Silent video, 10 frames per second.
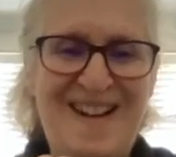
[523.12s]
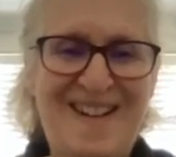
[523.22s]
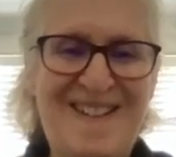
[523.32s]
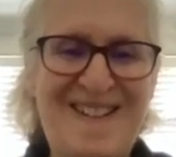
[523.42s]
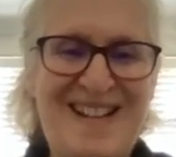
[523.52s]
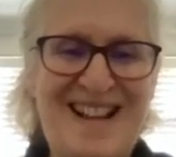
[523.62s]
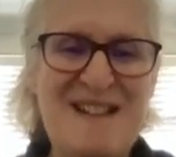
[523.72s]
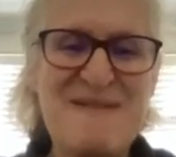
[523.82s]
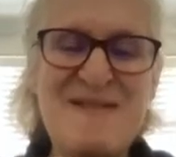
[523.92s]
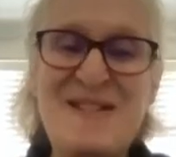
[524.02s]
Oh,
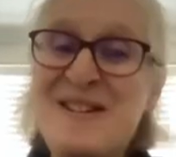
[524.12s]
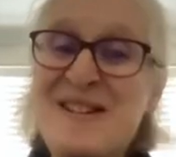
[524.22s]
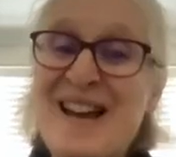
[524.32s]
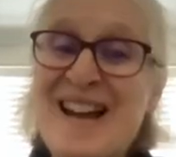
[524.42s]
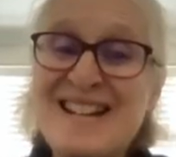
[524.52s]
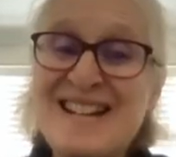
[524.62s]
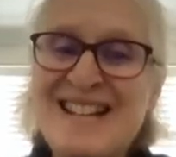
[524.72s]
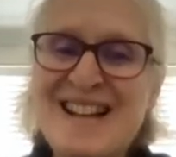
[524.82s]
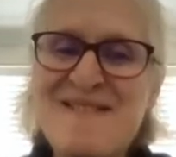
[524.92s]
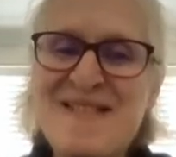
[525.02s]
Sammy, would you like to
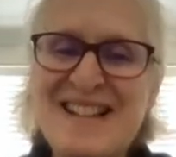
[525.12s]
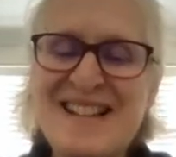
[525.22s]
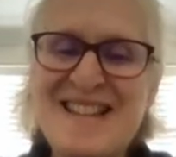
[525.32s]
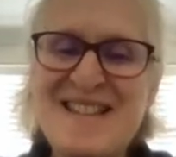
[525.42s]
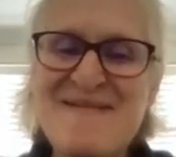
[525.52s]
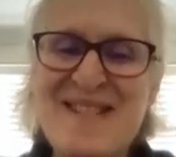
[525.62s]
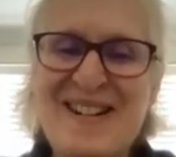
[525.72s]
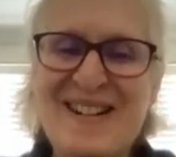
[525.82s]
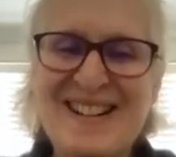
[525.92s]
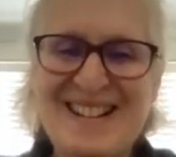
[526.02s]
see what's in the
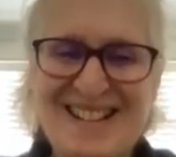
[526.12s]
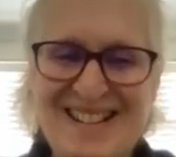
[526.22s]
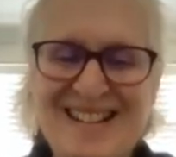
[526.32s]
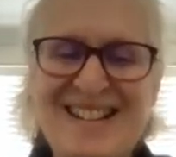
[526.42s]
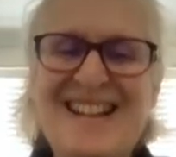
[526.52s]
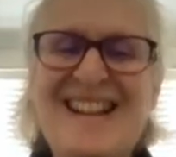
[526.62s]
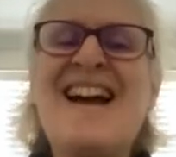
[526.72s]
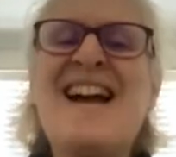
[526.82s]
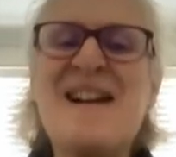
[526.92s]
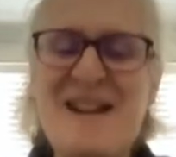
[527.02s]
box?
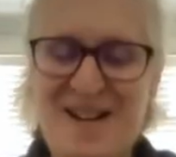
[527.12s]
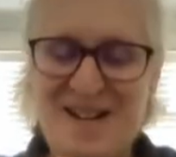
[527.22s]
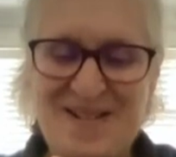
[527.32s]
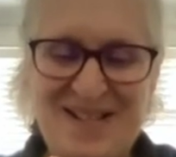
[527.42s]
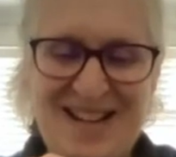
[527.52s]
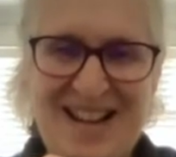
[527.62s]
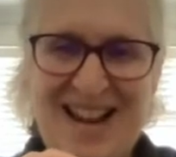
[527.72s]
Oh my okay. goodness,